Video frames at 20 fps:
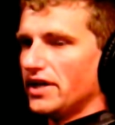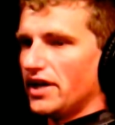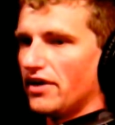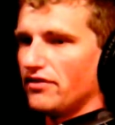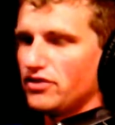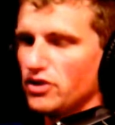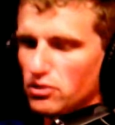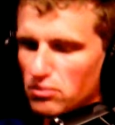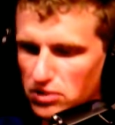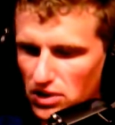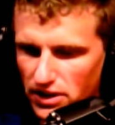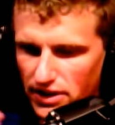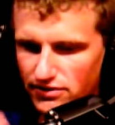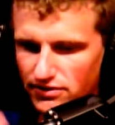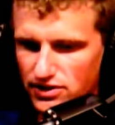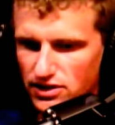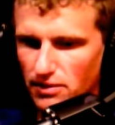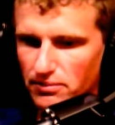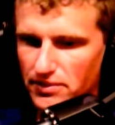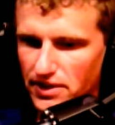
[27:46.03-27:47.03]
If you believe
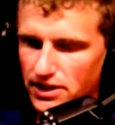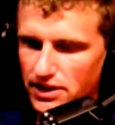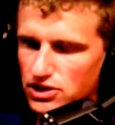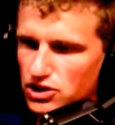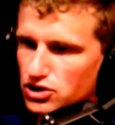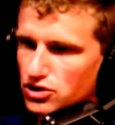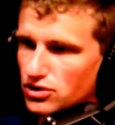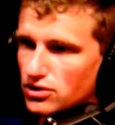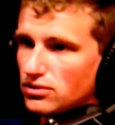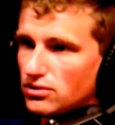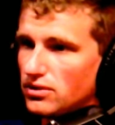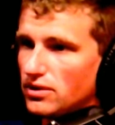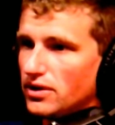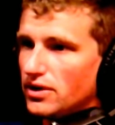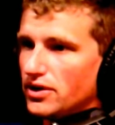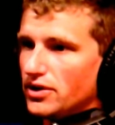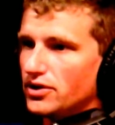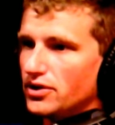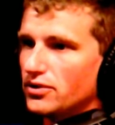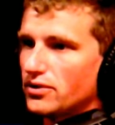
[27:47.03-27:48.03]
something is true,
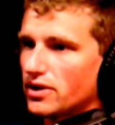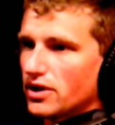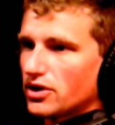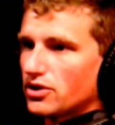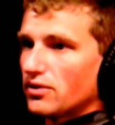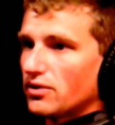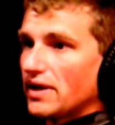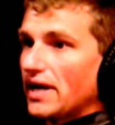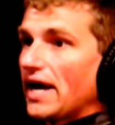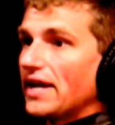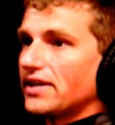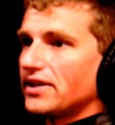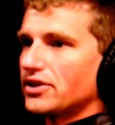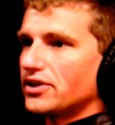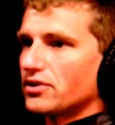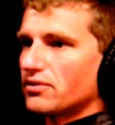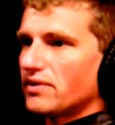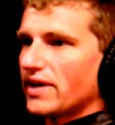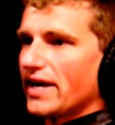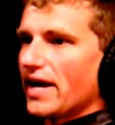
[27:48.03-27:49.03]
you can create it in
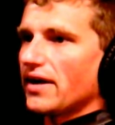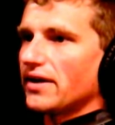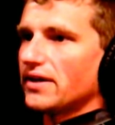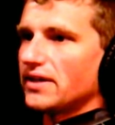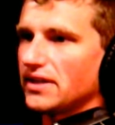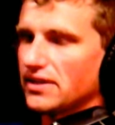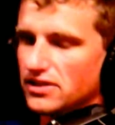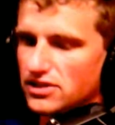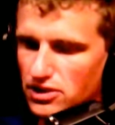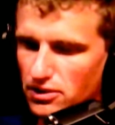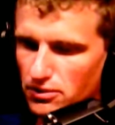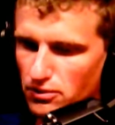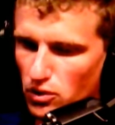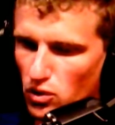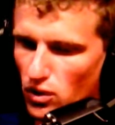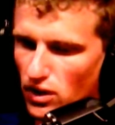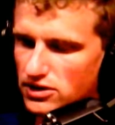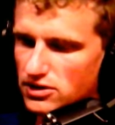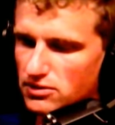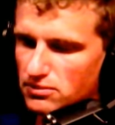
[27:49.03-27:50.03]
your reality, and this
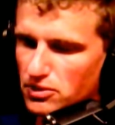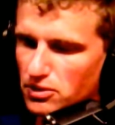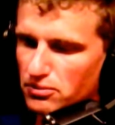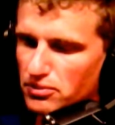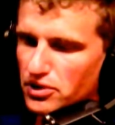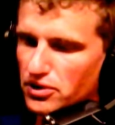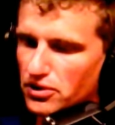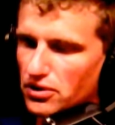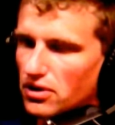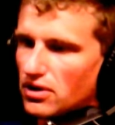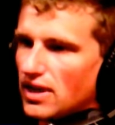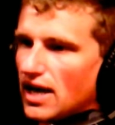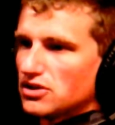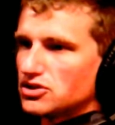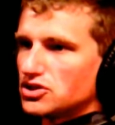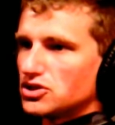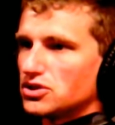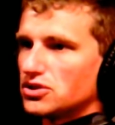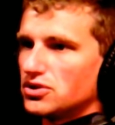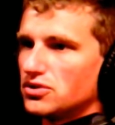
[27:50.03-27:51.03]
quantum computer
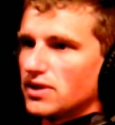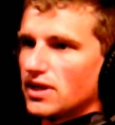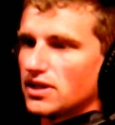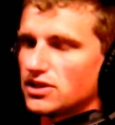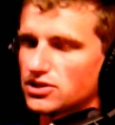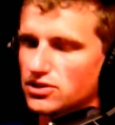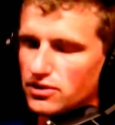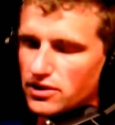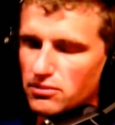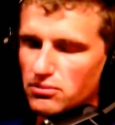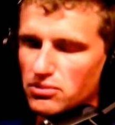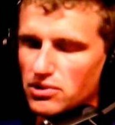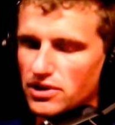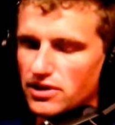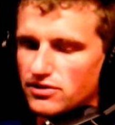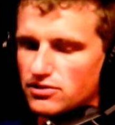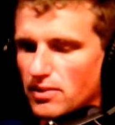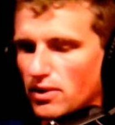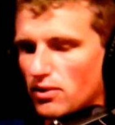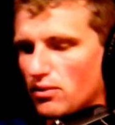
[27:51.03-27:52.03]
allows you to do that. So he
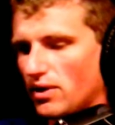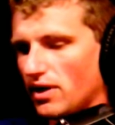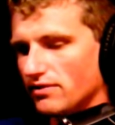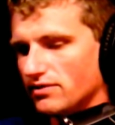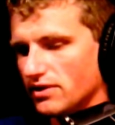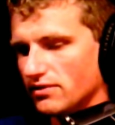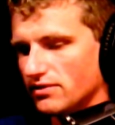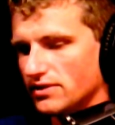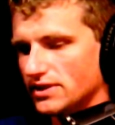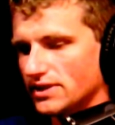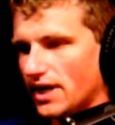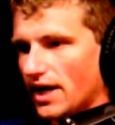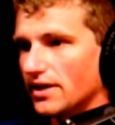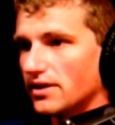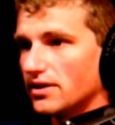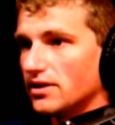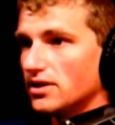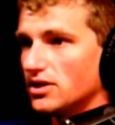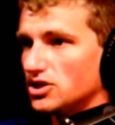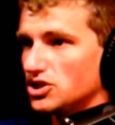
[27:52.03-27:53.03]
believes my wife never
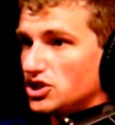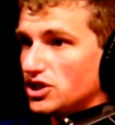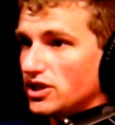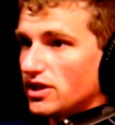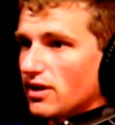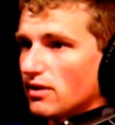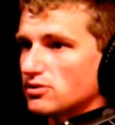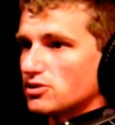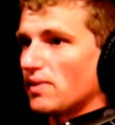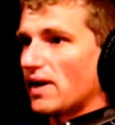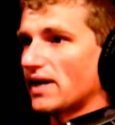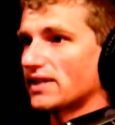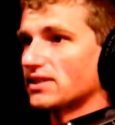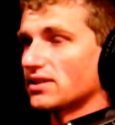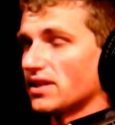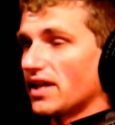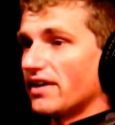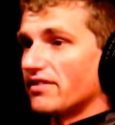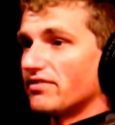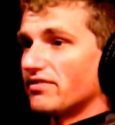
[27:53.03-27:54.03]
died. She comes back to
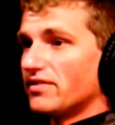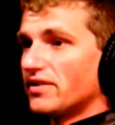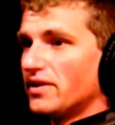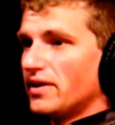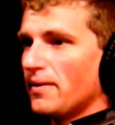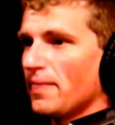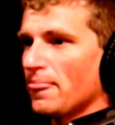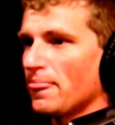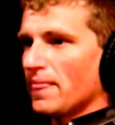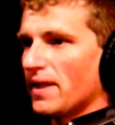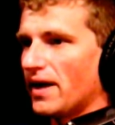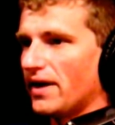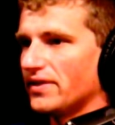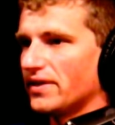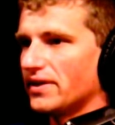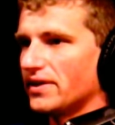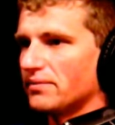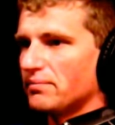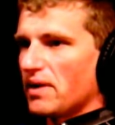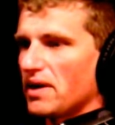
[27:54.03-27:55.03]
life. And
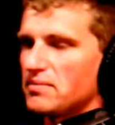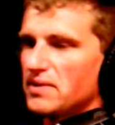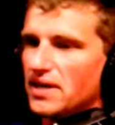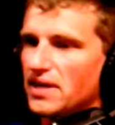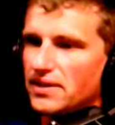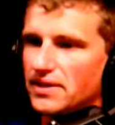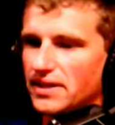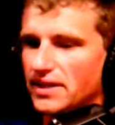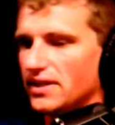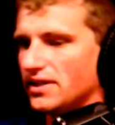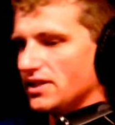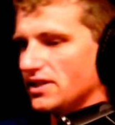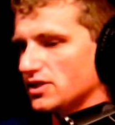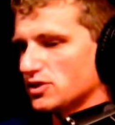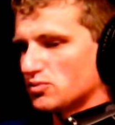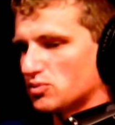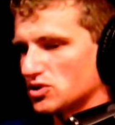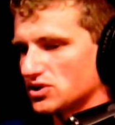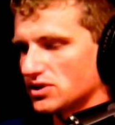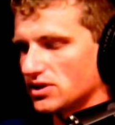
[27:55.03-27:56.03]
then maybe at the end he's
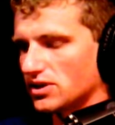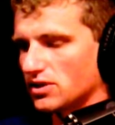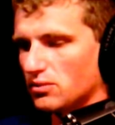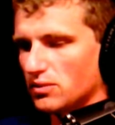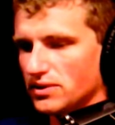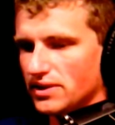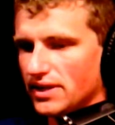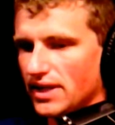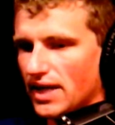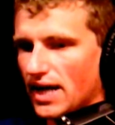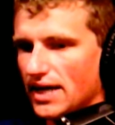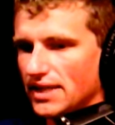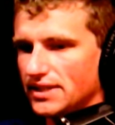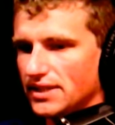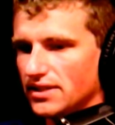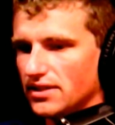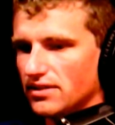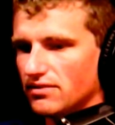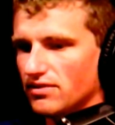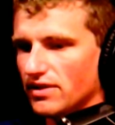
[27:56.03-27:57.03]
presented with the
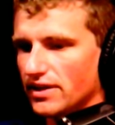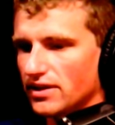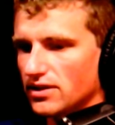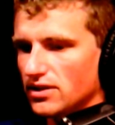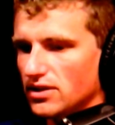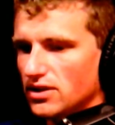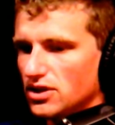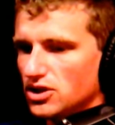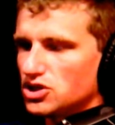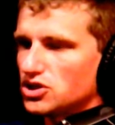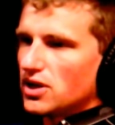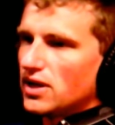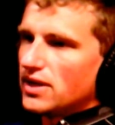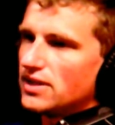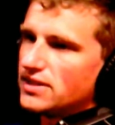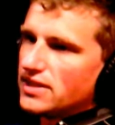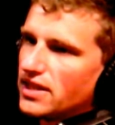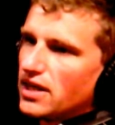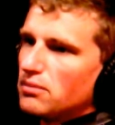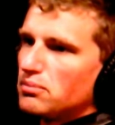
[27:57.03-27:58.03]
idea of like, should I
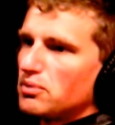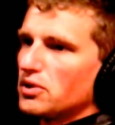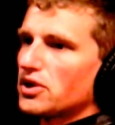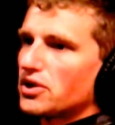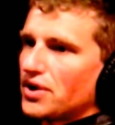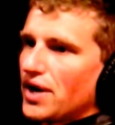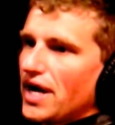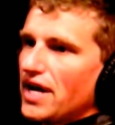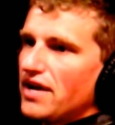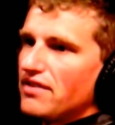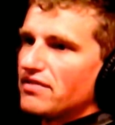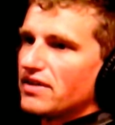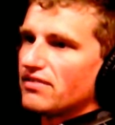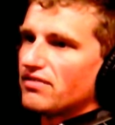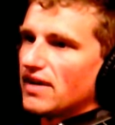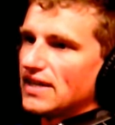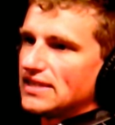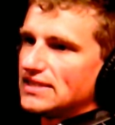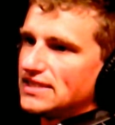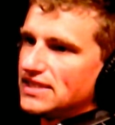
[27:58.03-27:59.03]
dig up her grave, and if
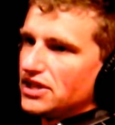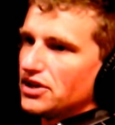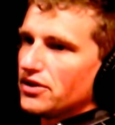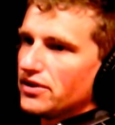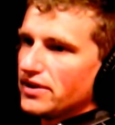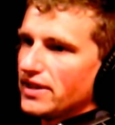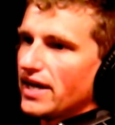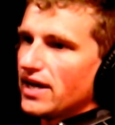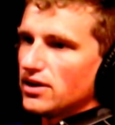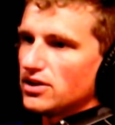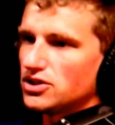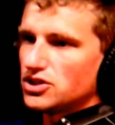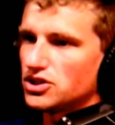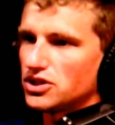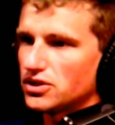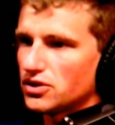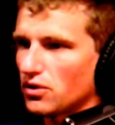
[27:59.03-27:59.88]
I see her there, she